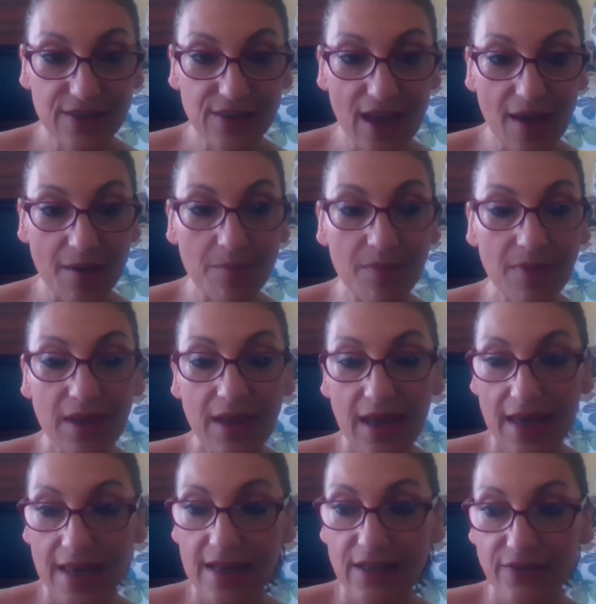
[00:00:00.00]
them,
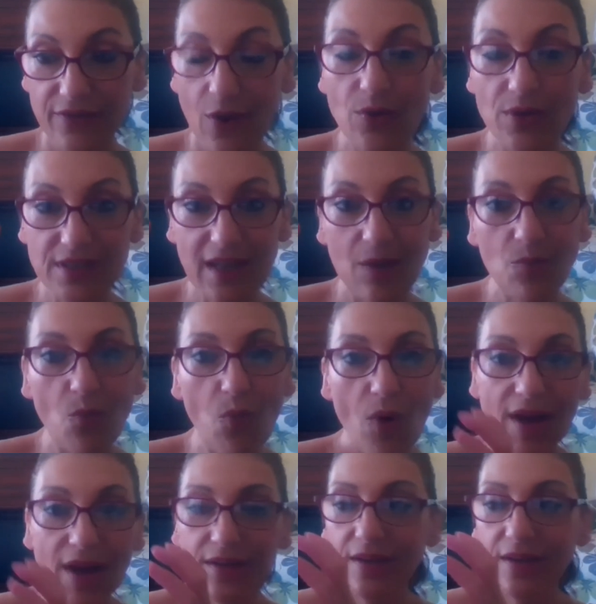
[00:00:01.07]
and I focused on
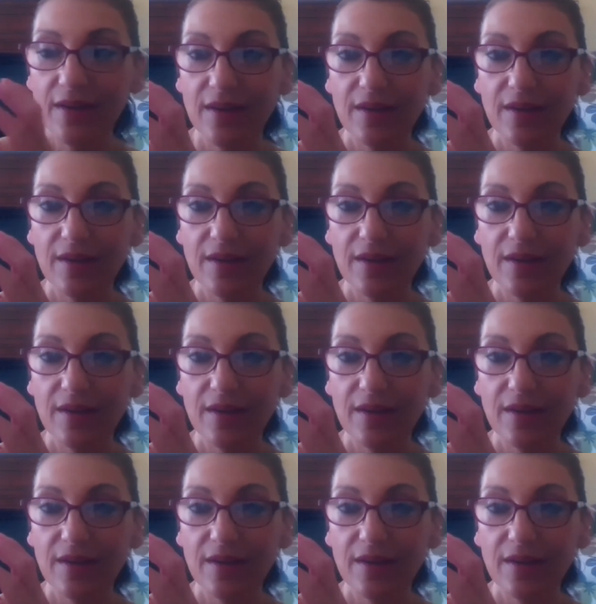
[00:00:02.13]
one